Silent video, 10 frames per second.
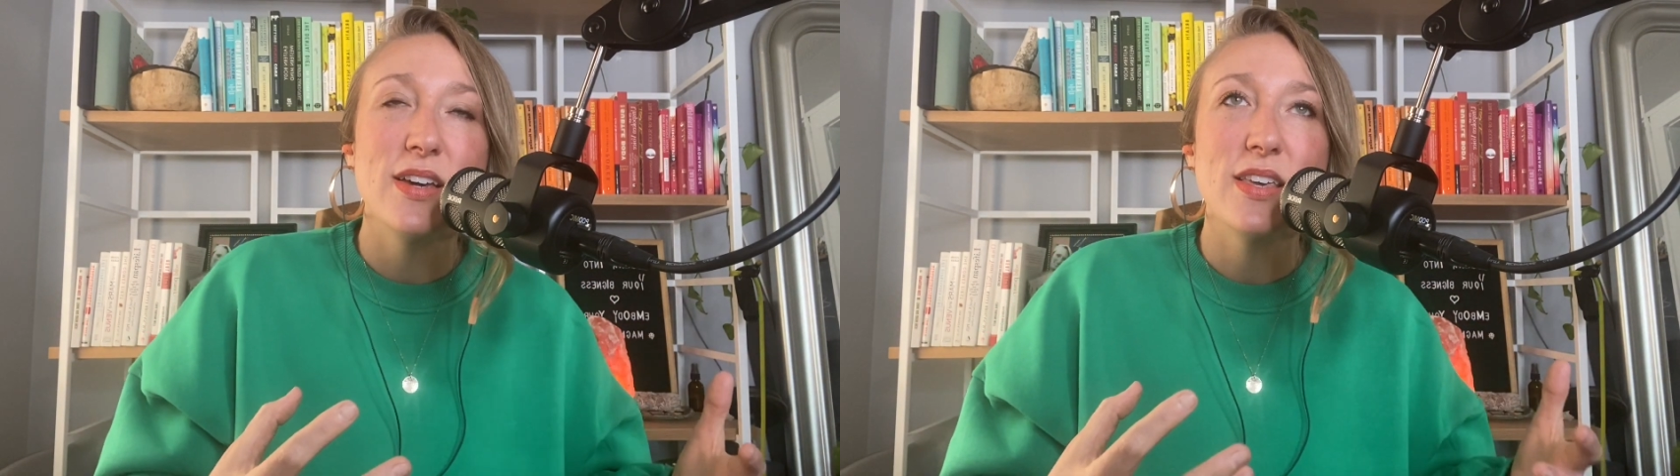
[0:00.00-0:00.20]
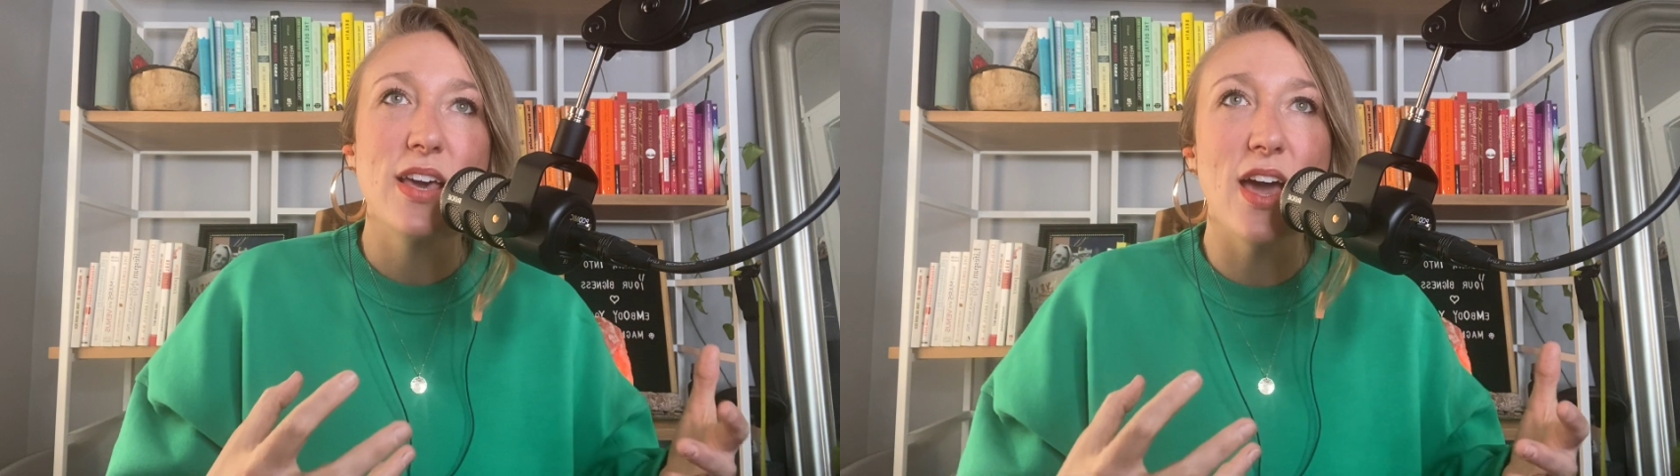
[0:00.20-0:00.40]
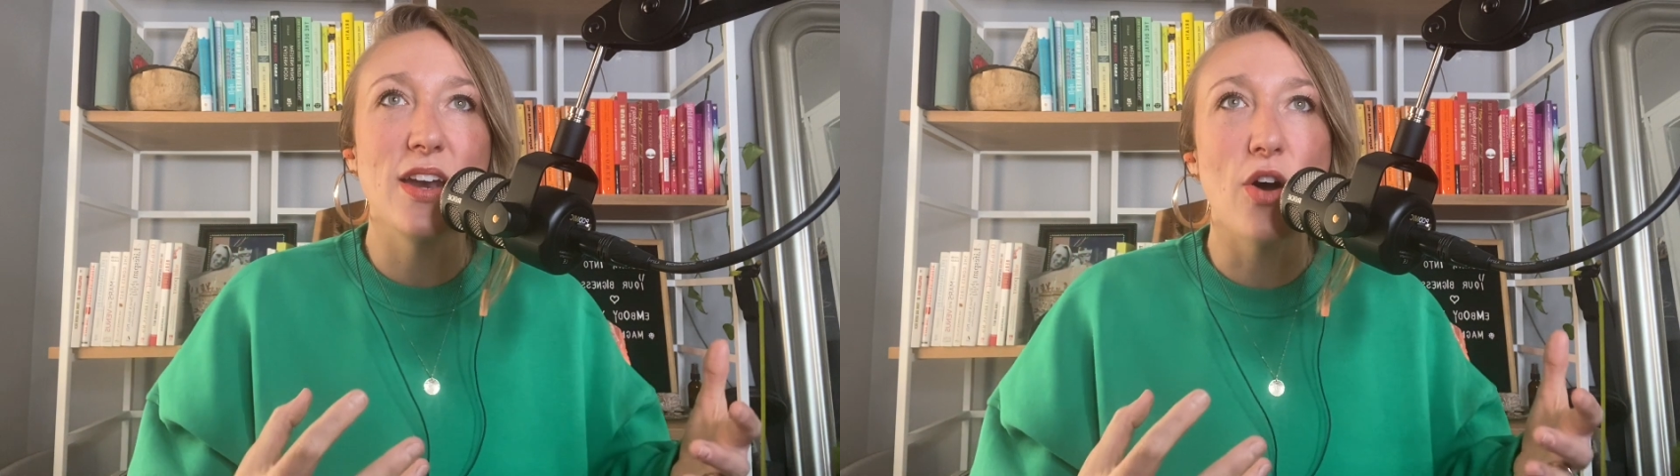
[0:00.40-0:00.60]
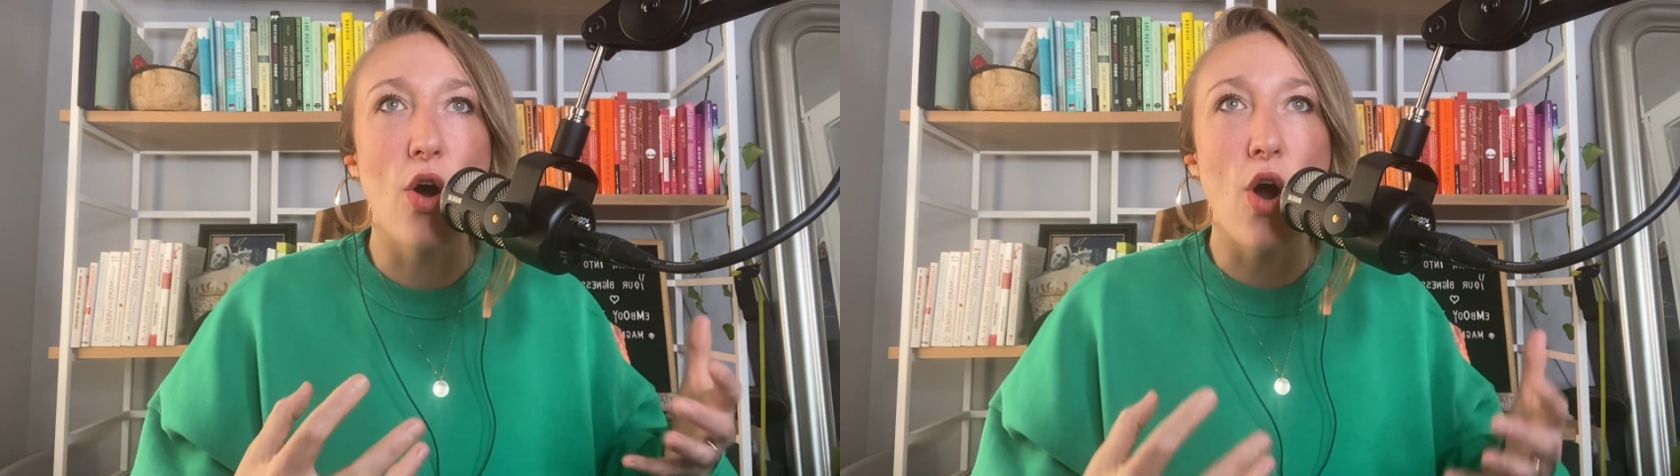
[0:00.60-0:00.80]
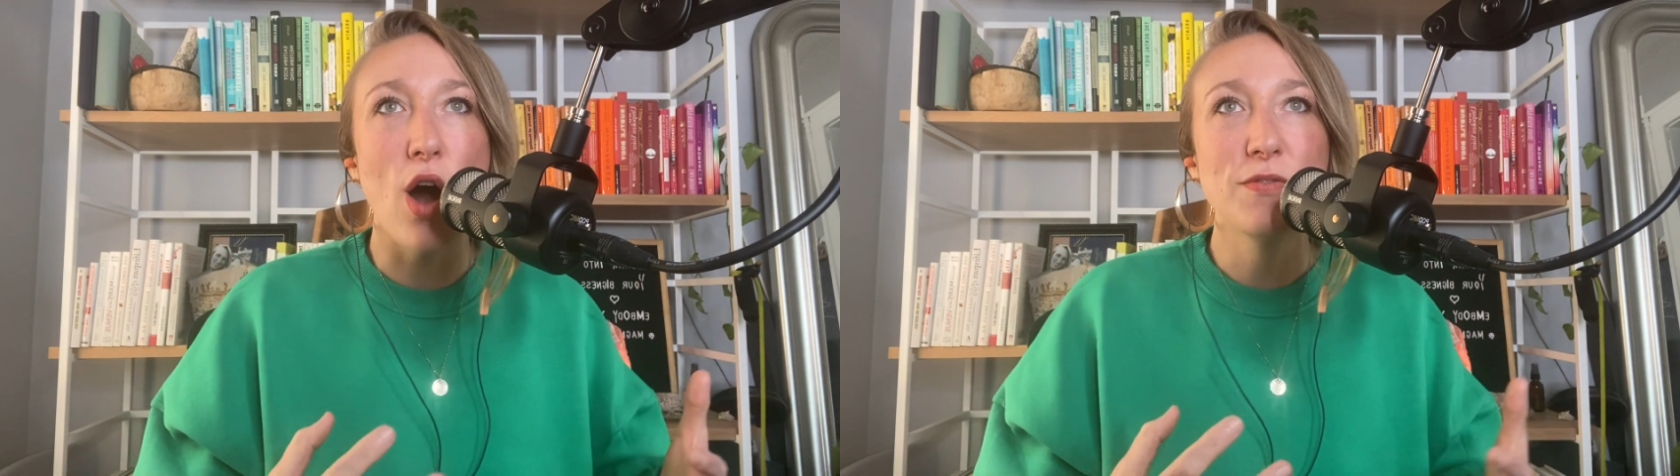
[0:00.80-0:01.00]
can
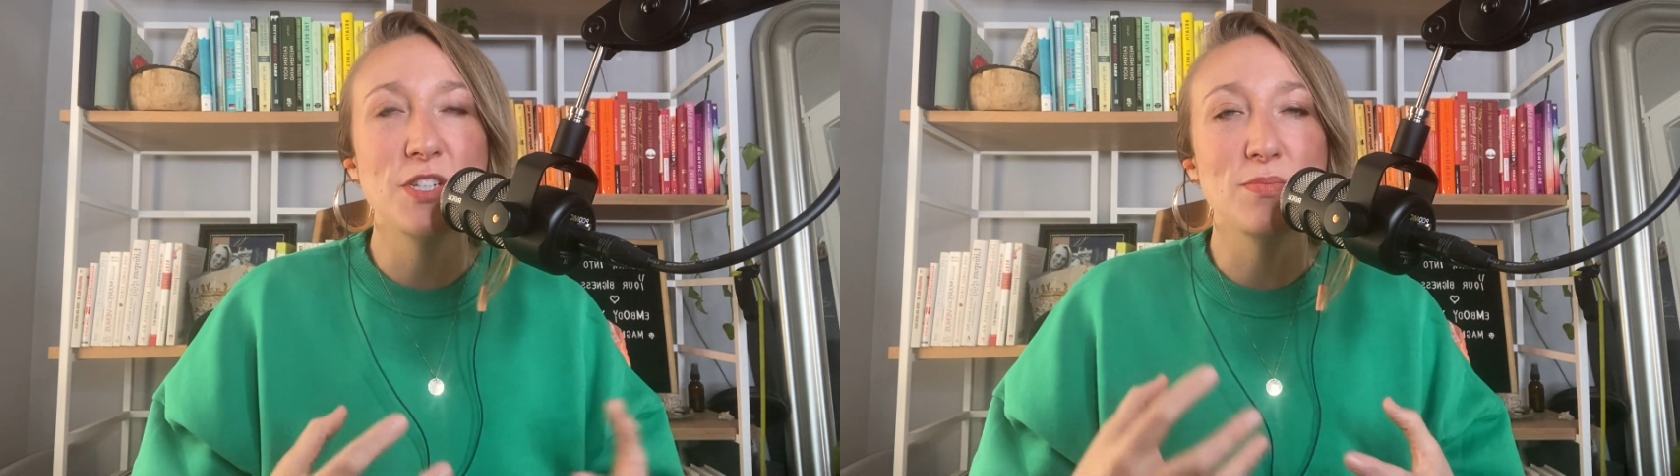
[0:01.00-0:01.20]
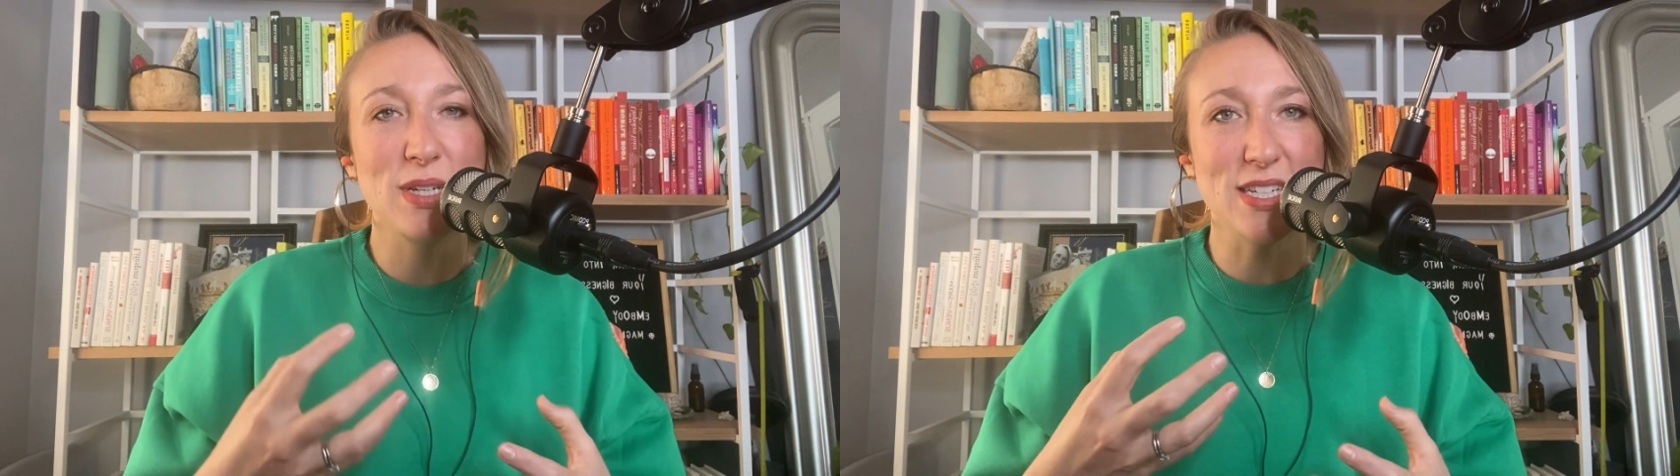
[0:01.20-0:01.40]
often be